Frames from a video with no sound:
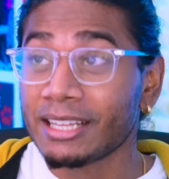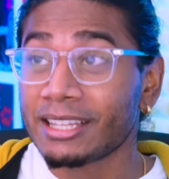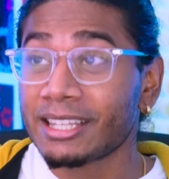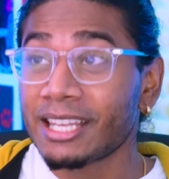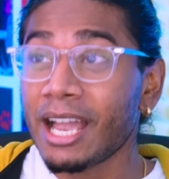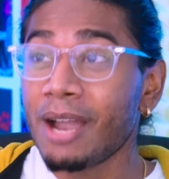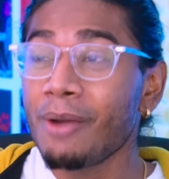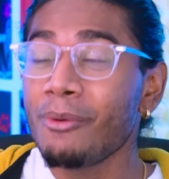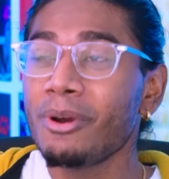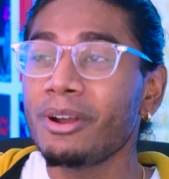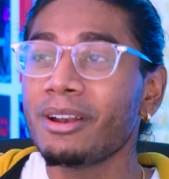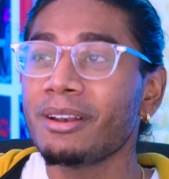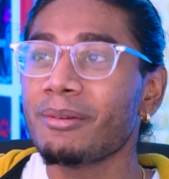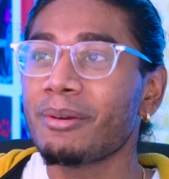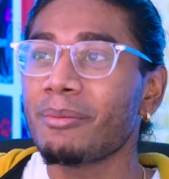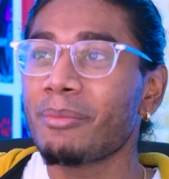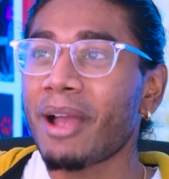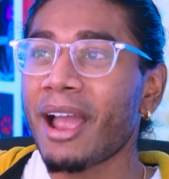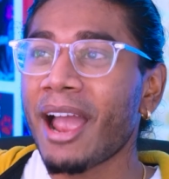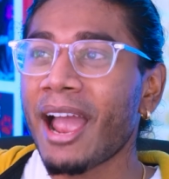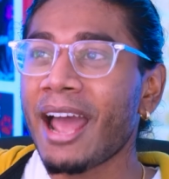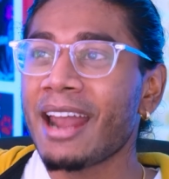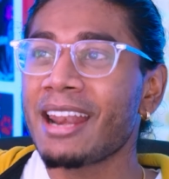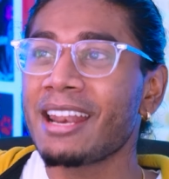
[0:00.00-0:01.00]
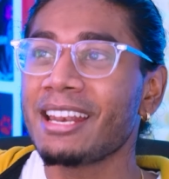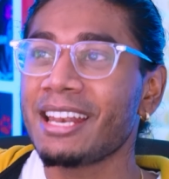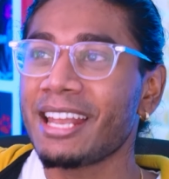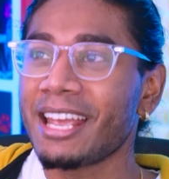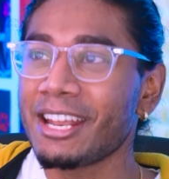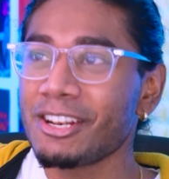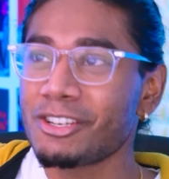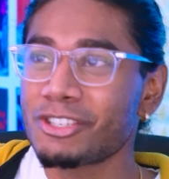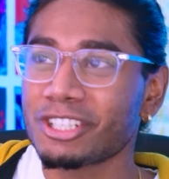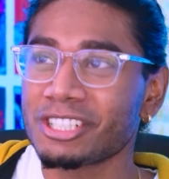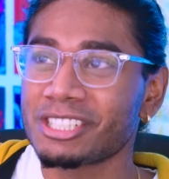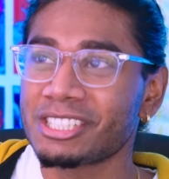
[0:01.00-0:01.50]
That would add an
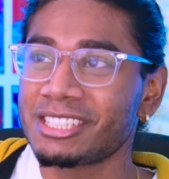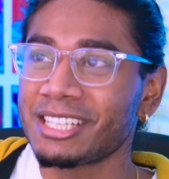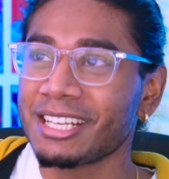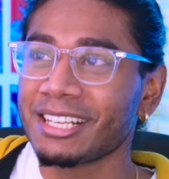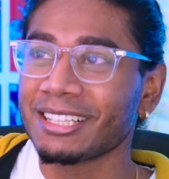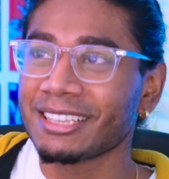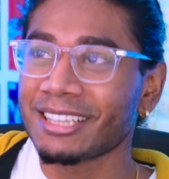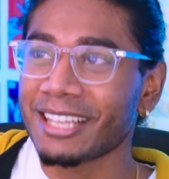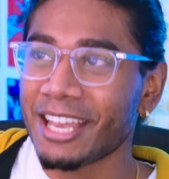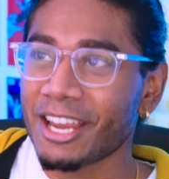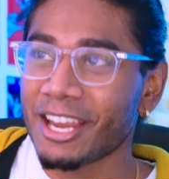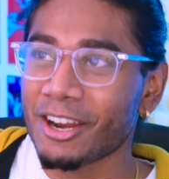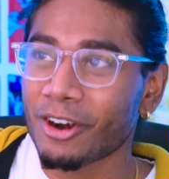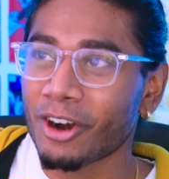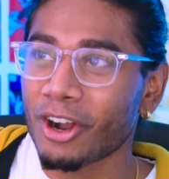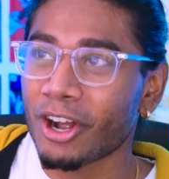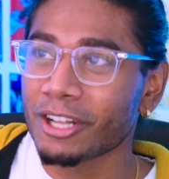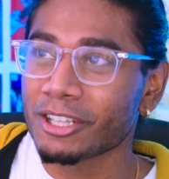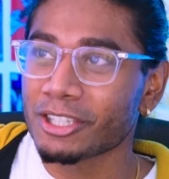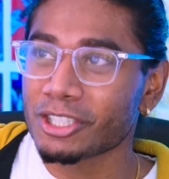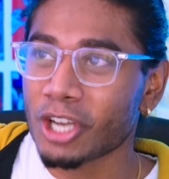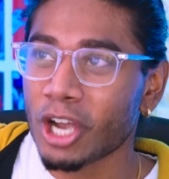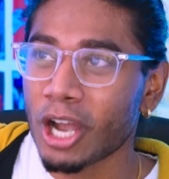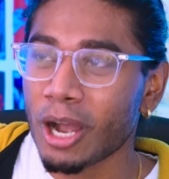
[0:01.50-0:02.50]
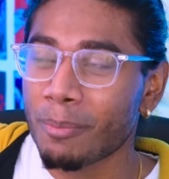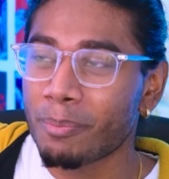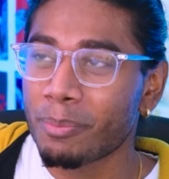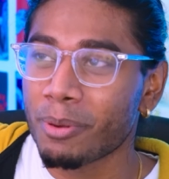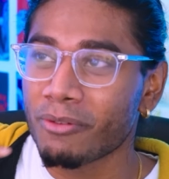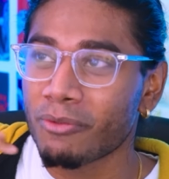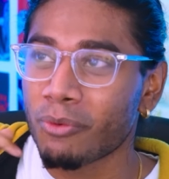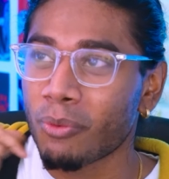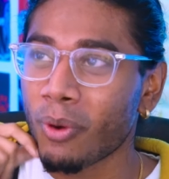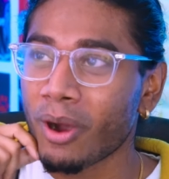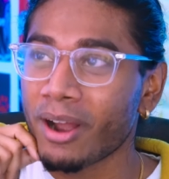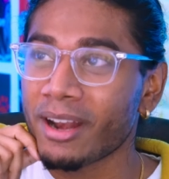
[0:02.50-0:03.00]
interesting layer on top
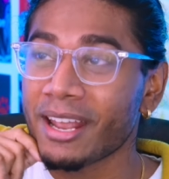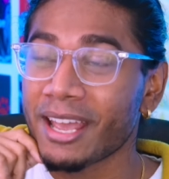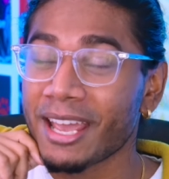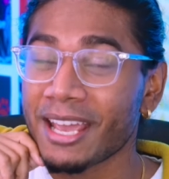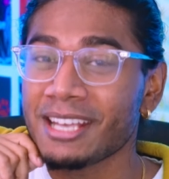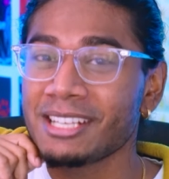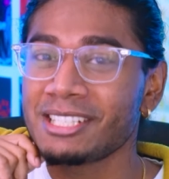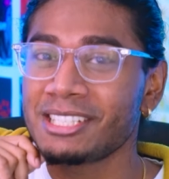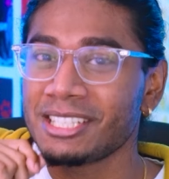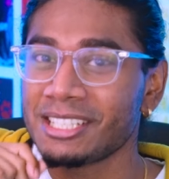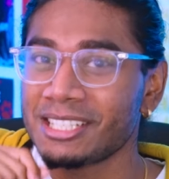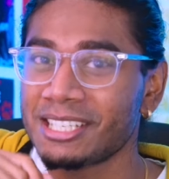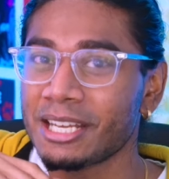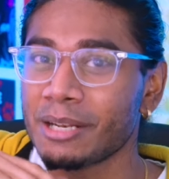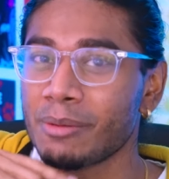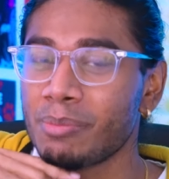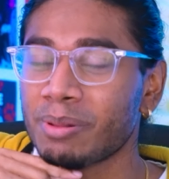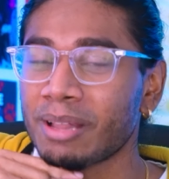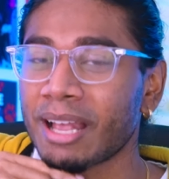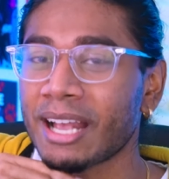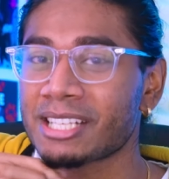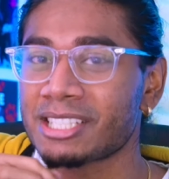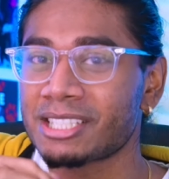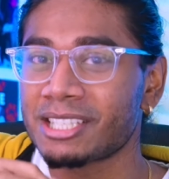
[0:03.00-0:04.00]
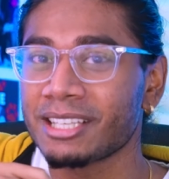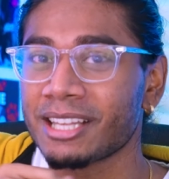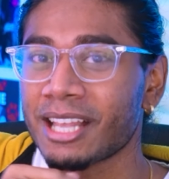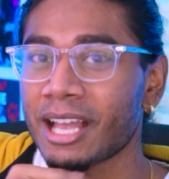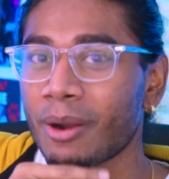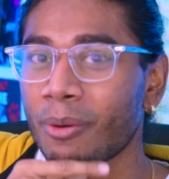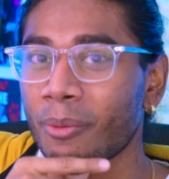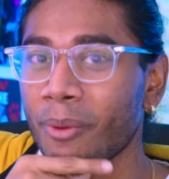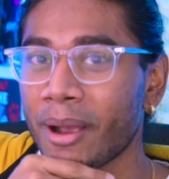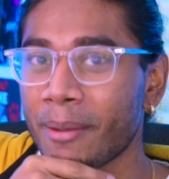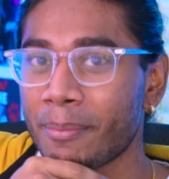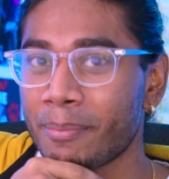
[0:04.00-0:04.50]
of what AZ did blasting
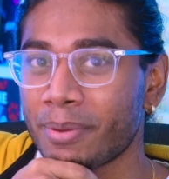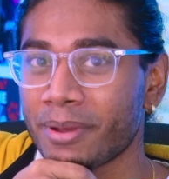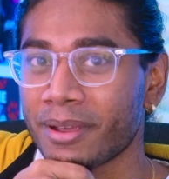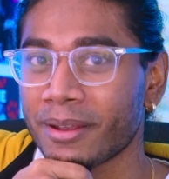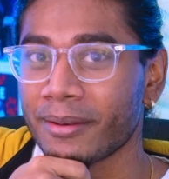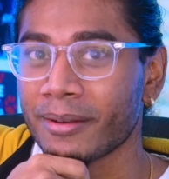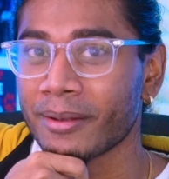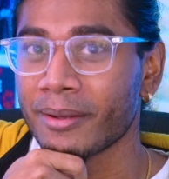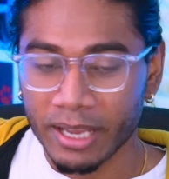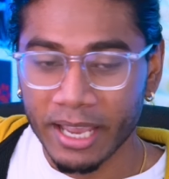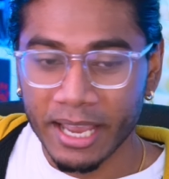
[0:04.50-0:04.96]
that weapon.